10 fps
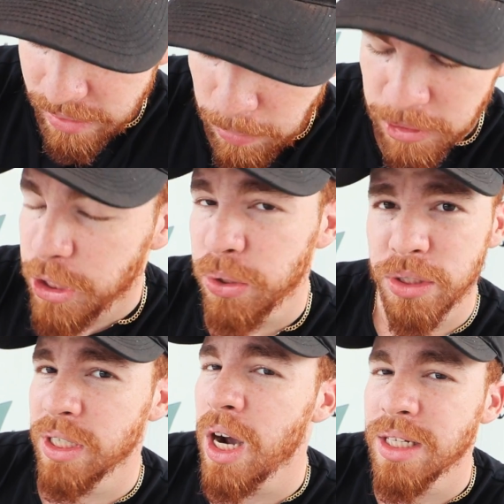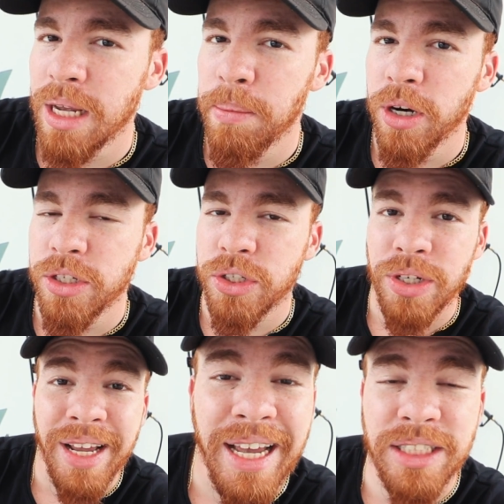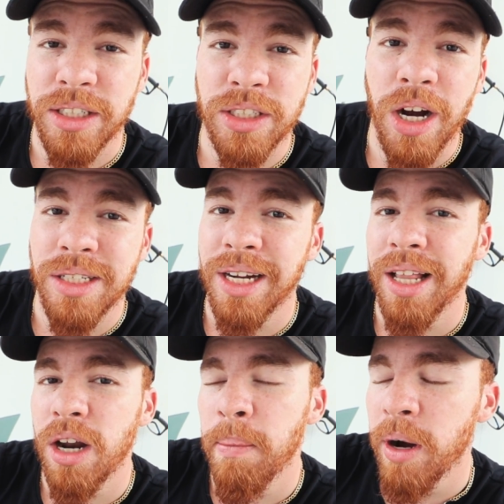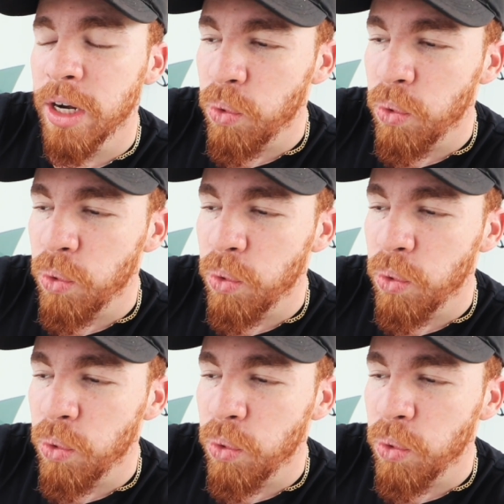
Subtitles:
the material doesn't cost that much. It starts costing a lot of money